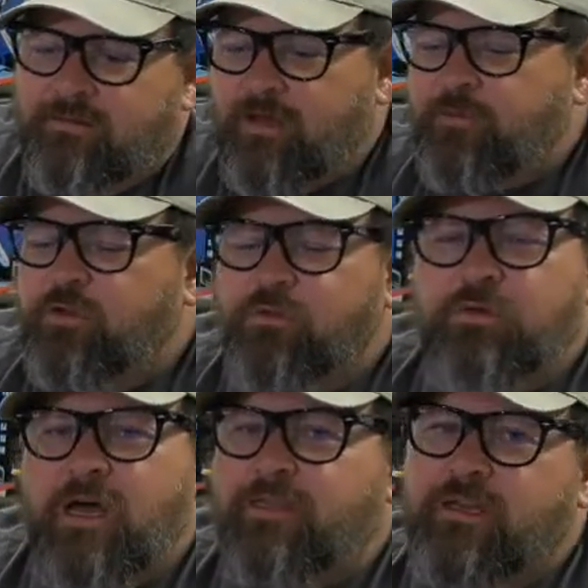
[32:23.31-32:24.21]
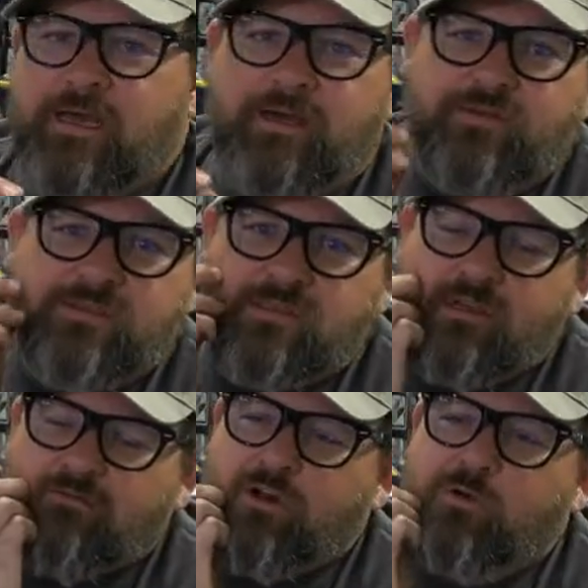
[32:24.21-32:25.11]
If you do nothing else,
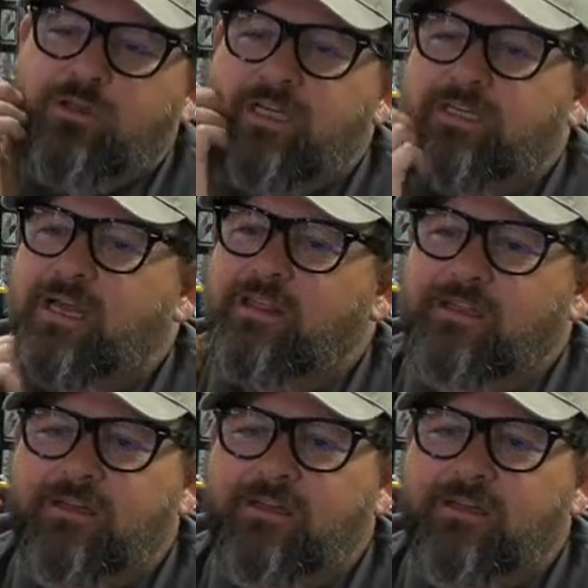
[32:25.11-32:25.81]
if you don't click nothing,